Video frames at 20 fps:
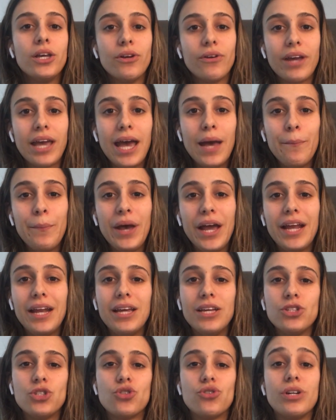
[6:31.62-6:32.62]
your campaign
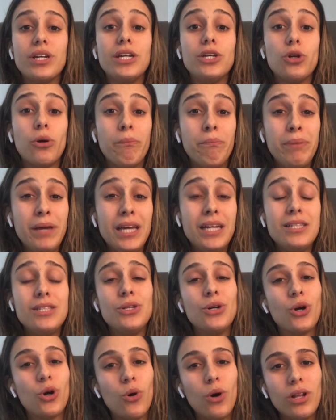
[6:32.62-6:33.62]
history, your
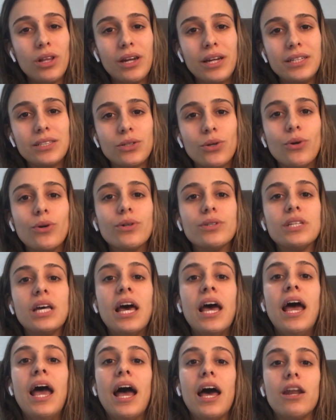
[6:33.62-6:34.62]
bids, your quality scores,
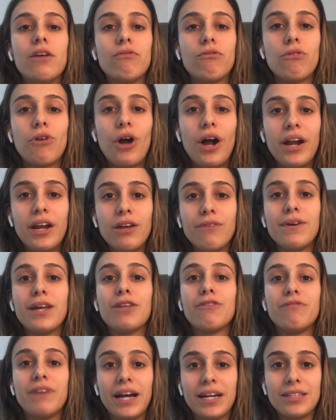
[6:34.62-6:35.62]
and a variety of
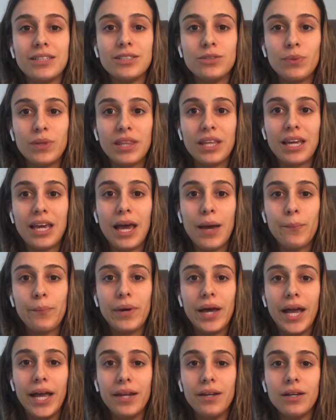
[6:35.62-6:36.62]
other factors with the
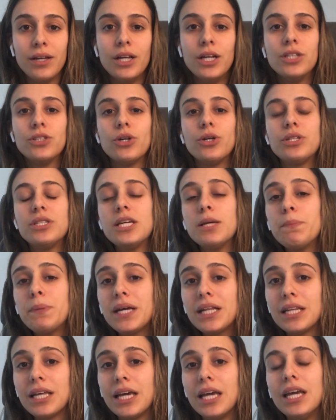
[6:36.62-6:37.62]
campaign. So
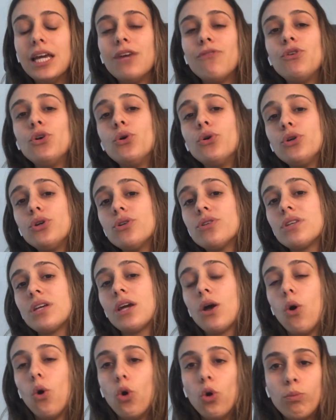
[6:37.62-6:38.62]
typically, if you're
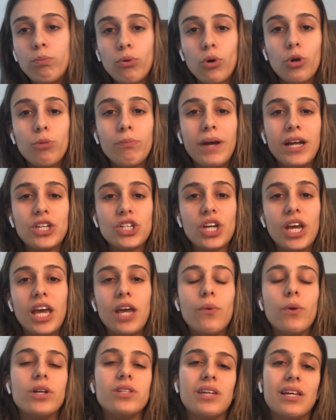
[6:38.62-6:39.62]
using all broad match
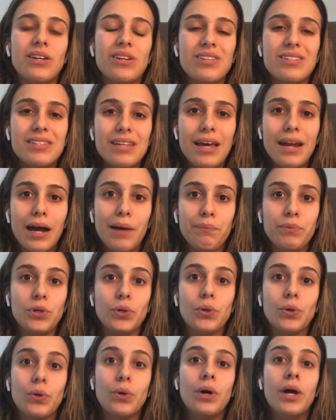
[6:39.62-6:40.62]
keywords and you set up
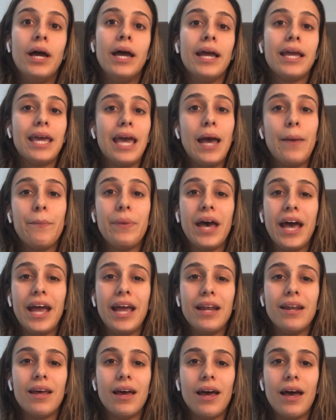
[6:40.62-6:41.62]
your
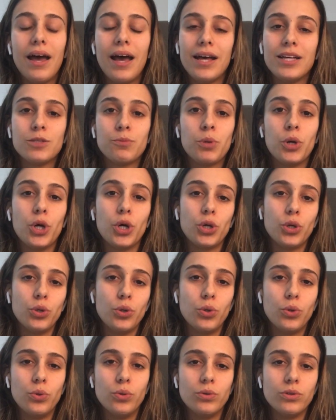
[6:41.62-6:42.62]
campaign as per
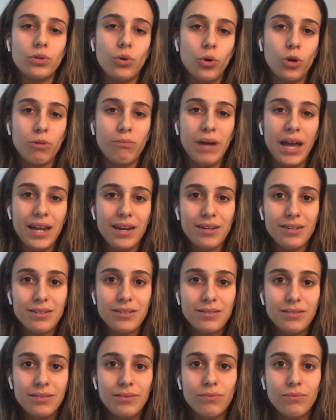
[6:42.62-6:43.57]
Google's automated